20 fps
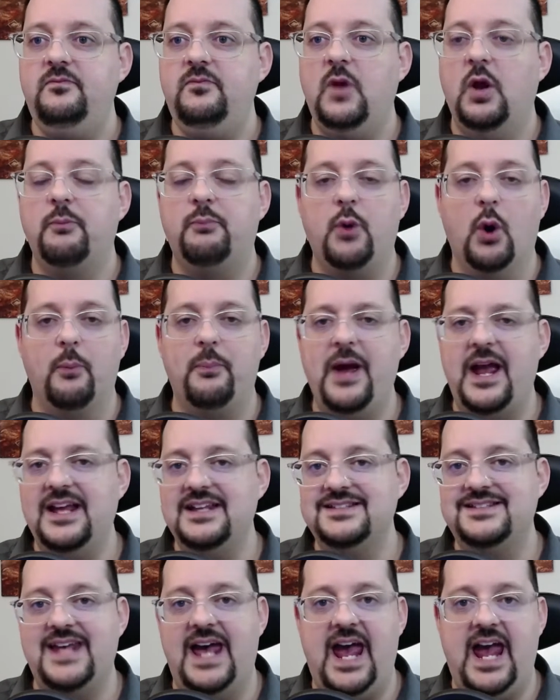
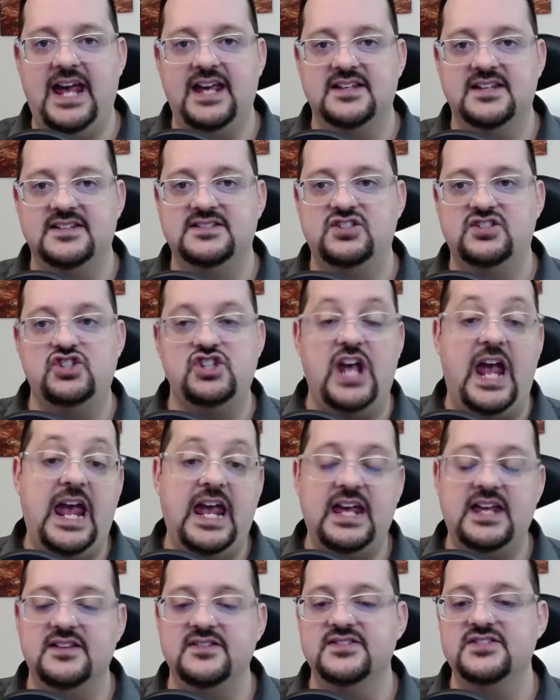propane tanks,
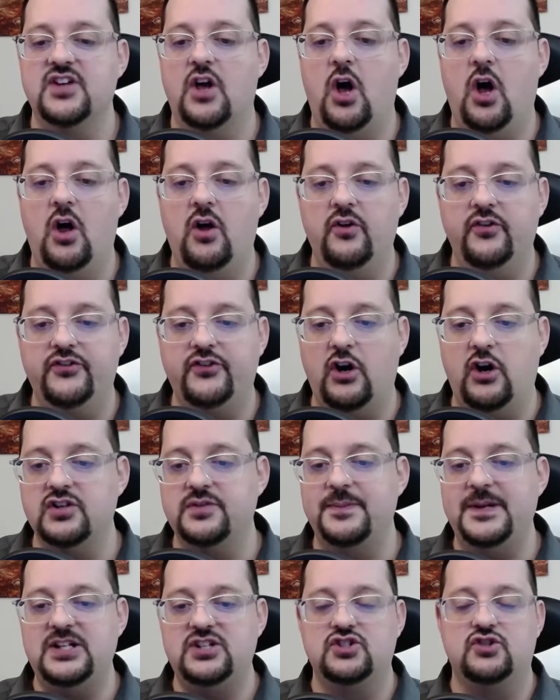chains, all start to
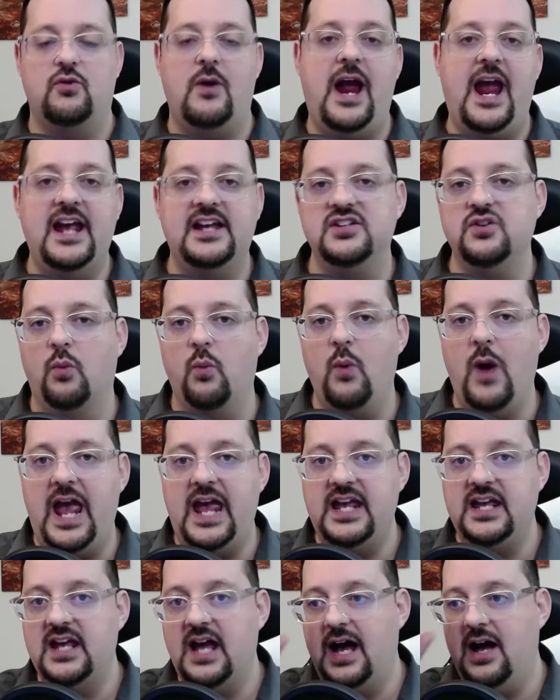be dragged
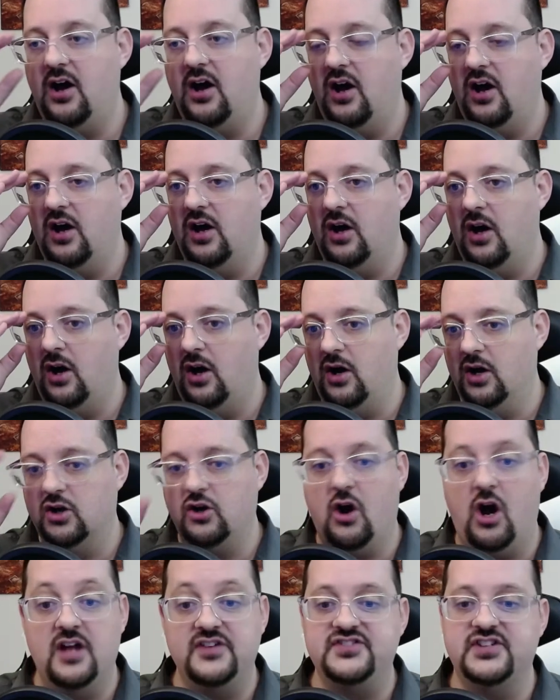away
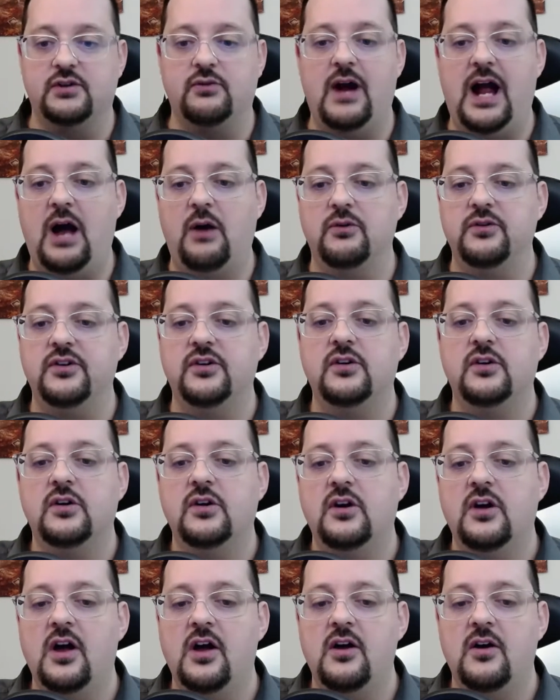across the ground
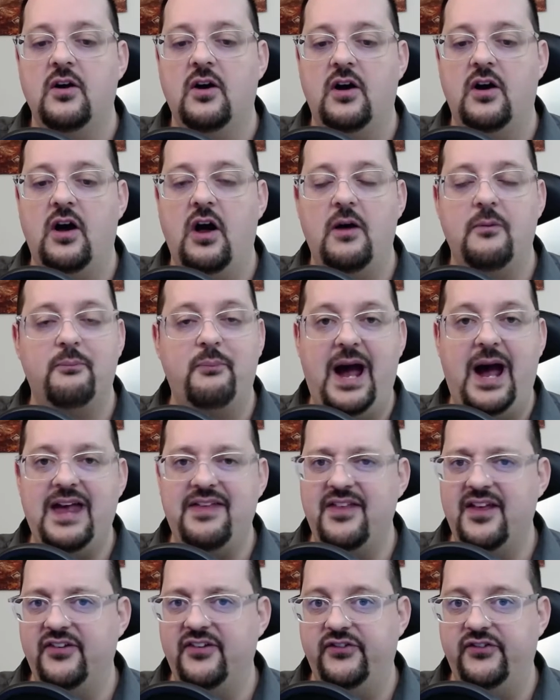by
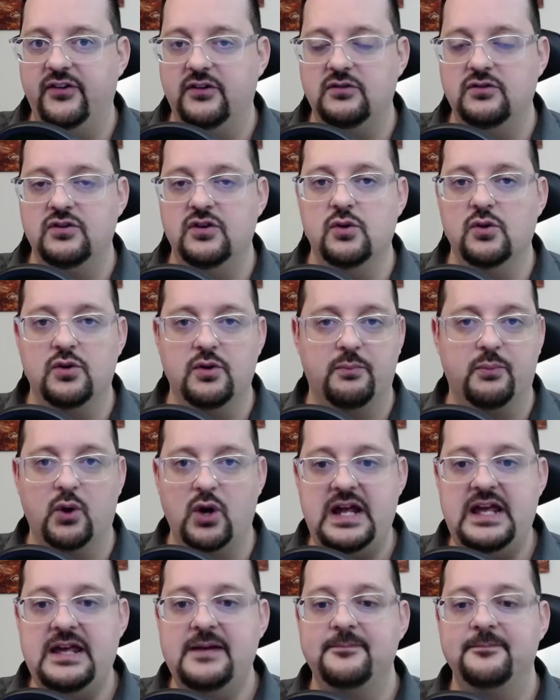this new
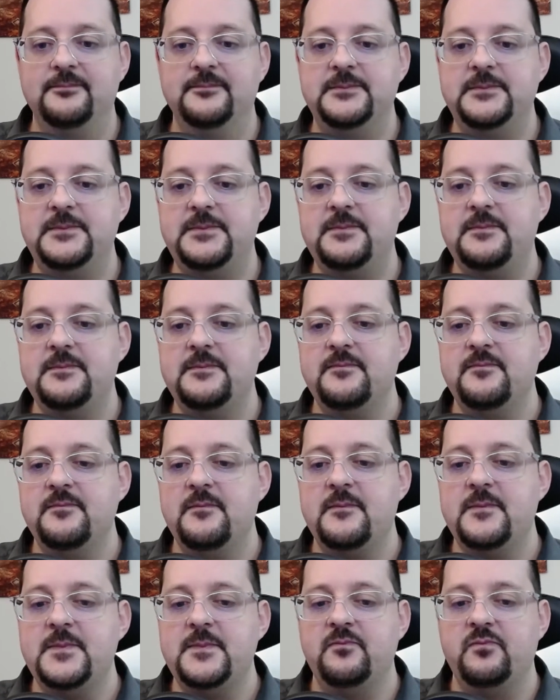debris.
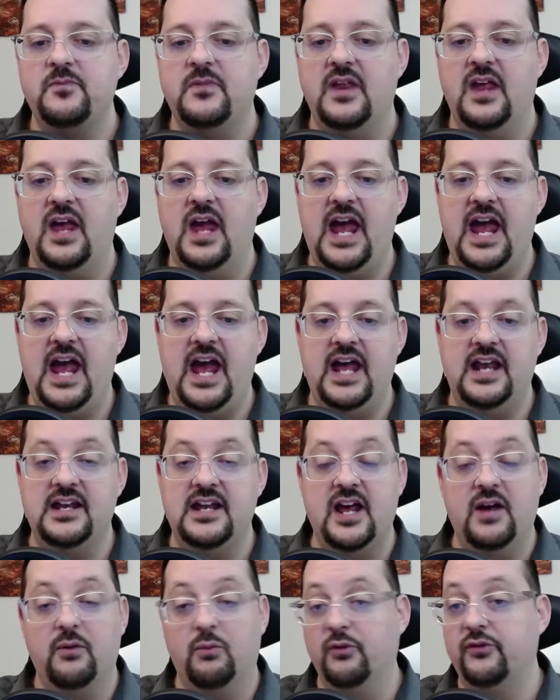And
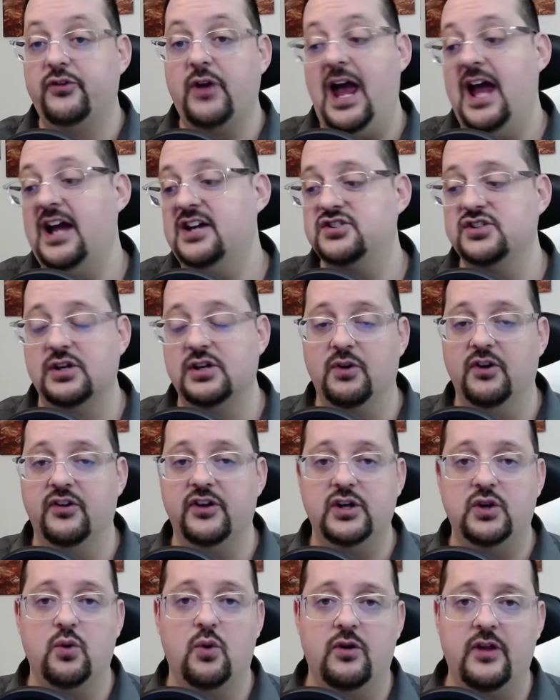it was actually
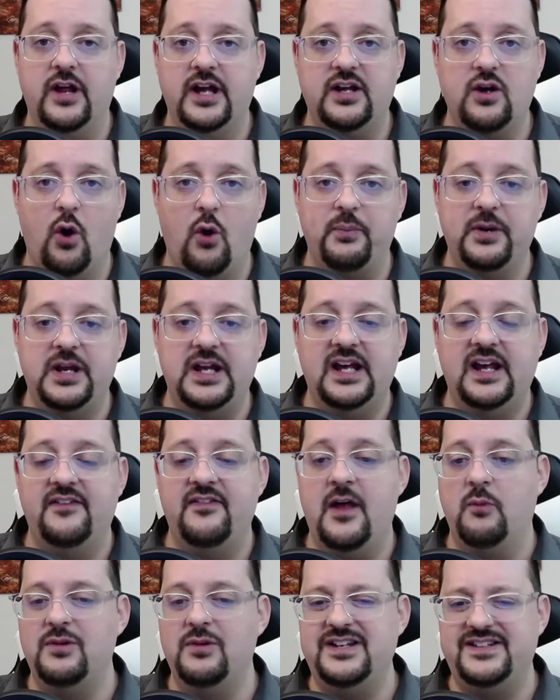really cool, like opening. And
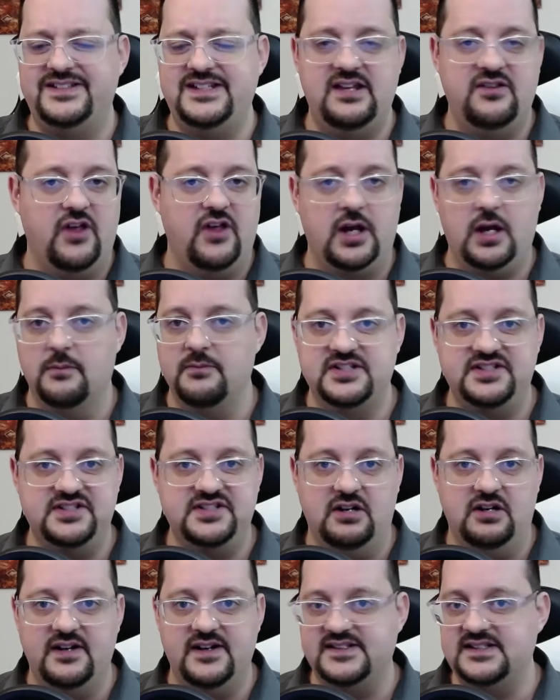then we see like a
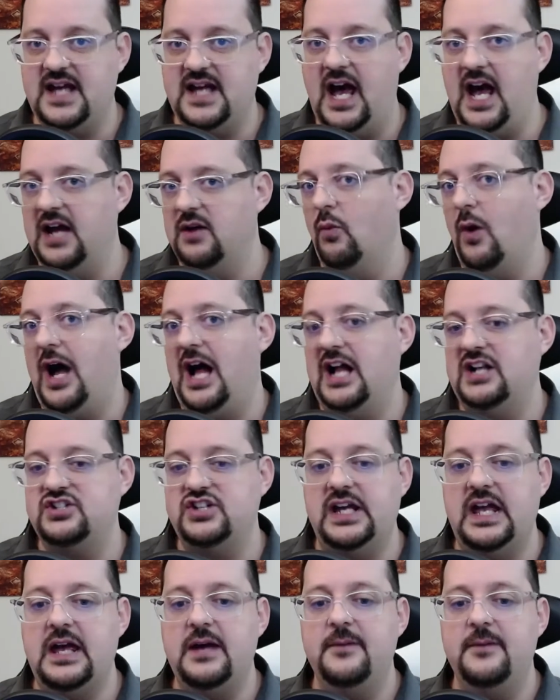mysterious guy watching it.